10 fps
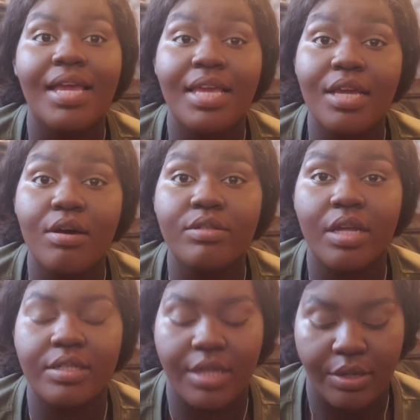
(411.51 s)
He goes
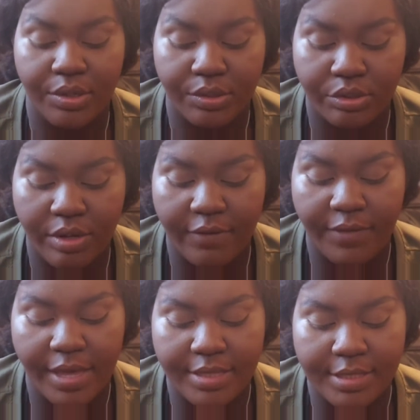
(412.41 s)
on to tell her with a straight
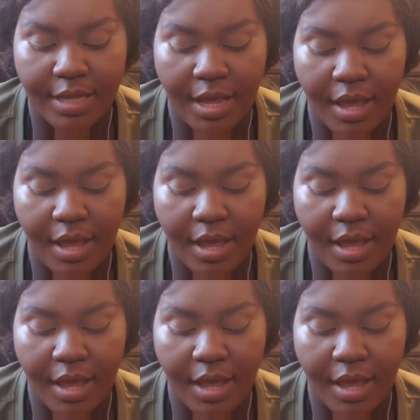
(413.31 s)
face,